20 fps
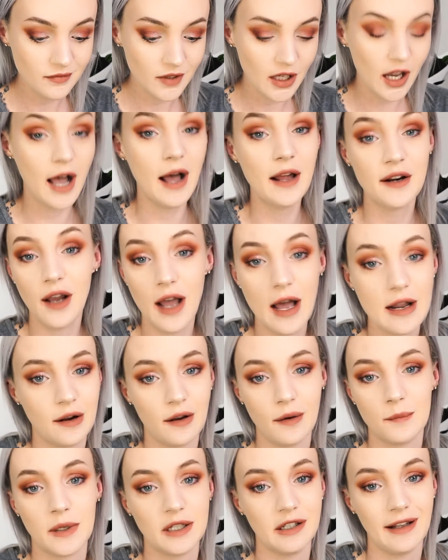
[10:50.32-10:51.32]

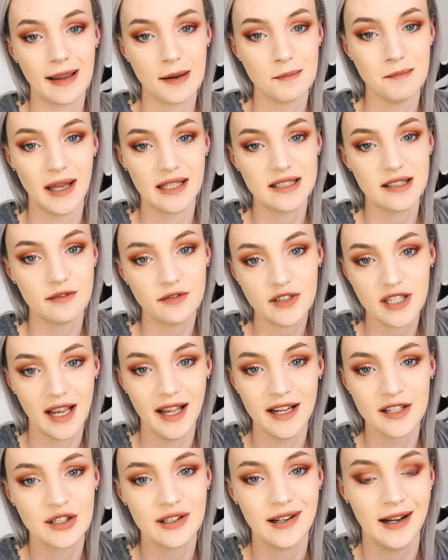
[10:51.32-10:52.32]
I'm on like a massive
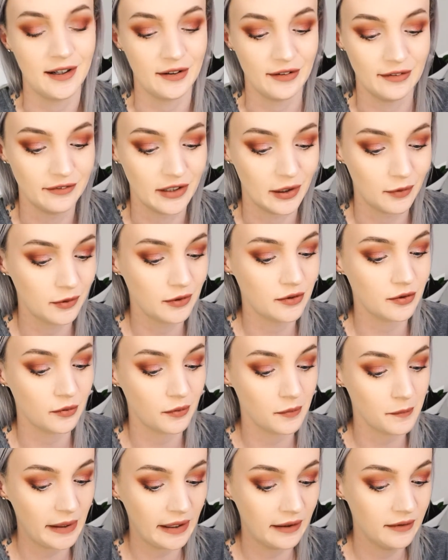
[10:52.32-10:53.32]
tangent. I don't even know what to
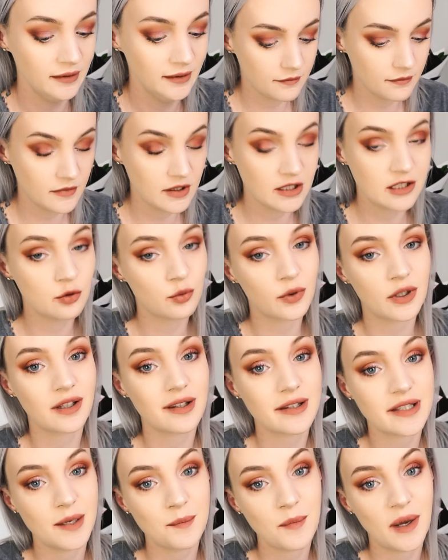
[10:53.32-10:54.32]
talk about. Do you want
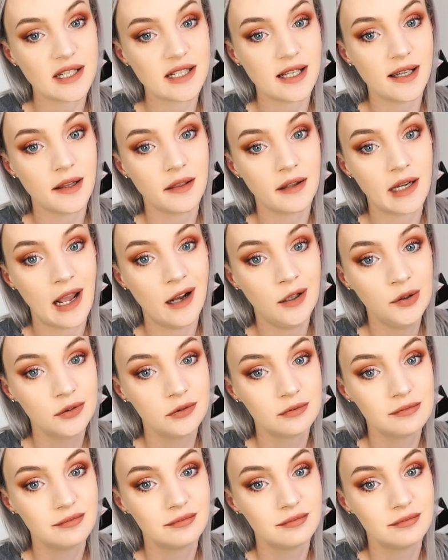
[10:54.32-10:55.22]
to see my teeth now?